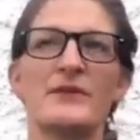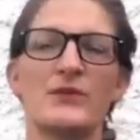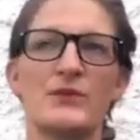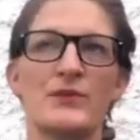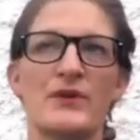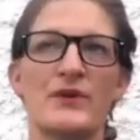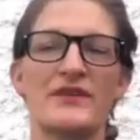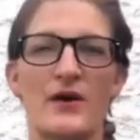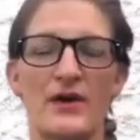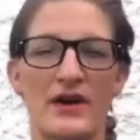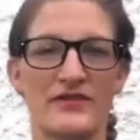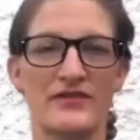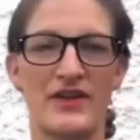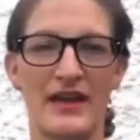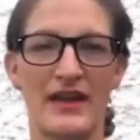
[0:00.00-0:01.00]
now kind
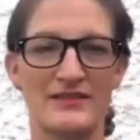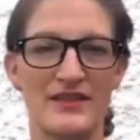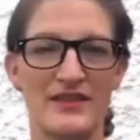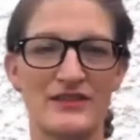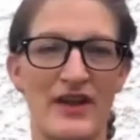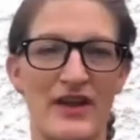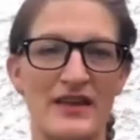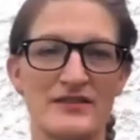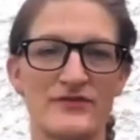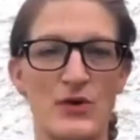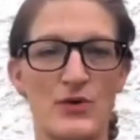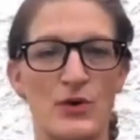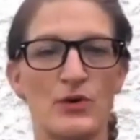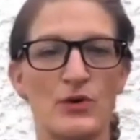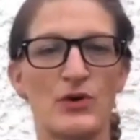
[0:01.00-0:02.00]
of getting into this phase of
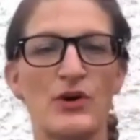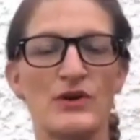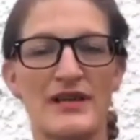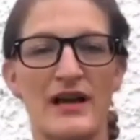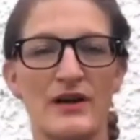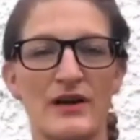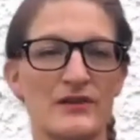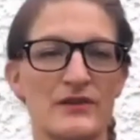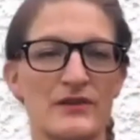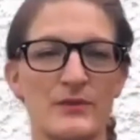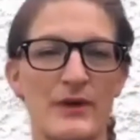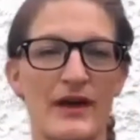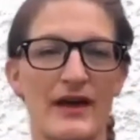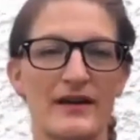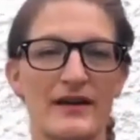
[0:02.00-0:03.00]
local lockdowns
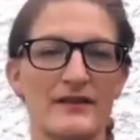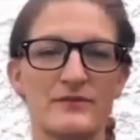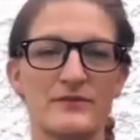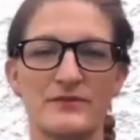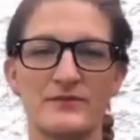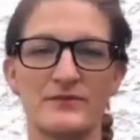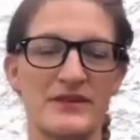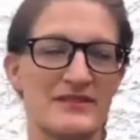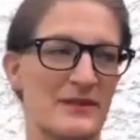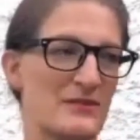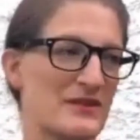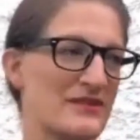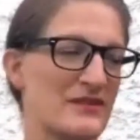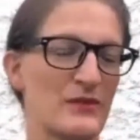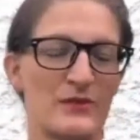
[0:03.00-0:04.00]
where we seem
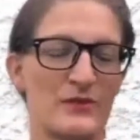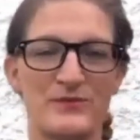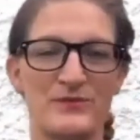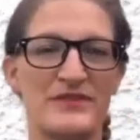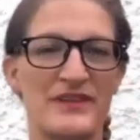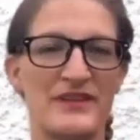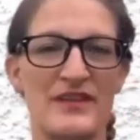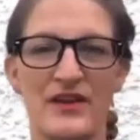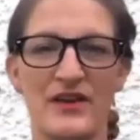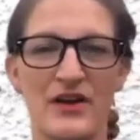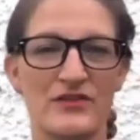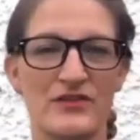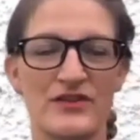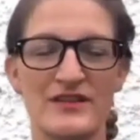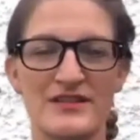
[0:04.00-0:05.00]
to sort of see the
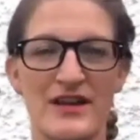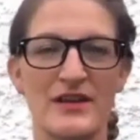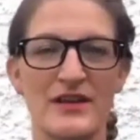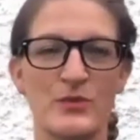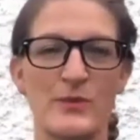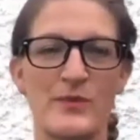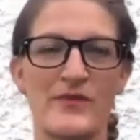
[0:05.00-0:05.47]
country turning into a bit of